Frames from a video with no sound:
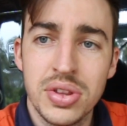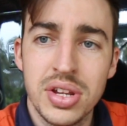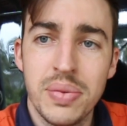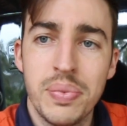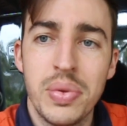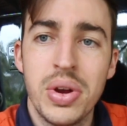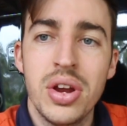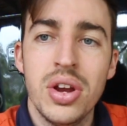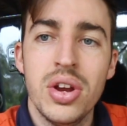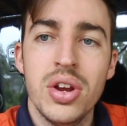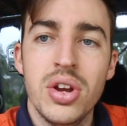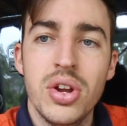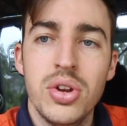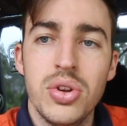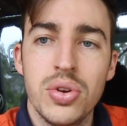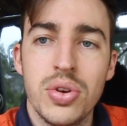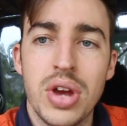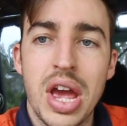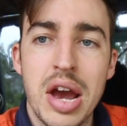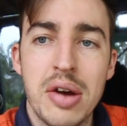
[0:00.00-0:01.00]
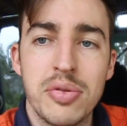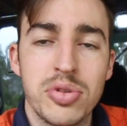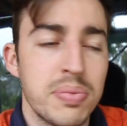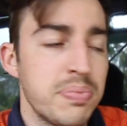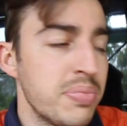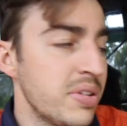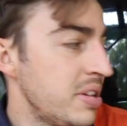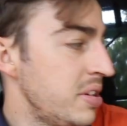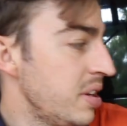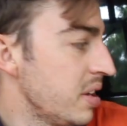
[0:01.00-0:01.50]
on them to help to
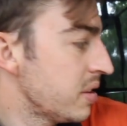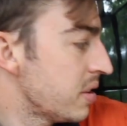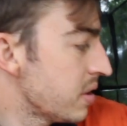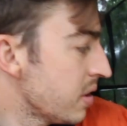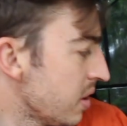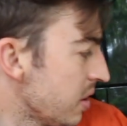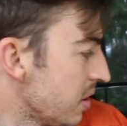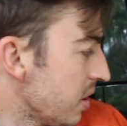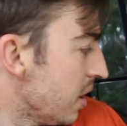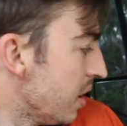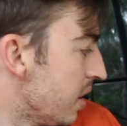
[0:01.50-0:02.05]
protect it.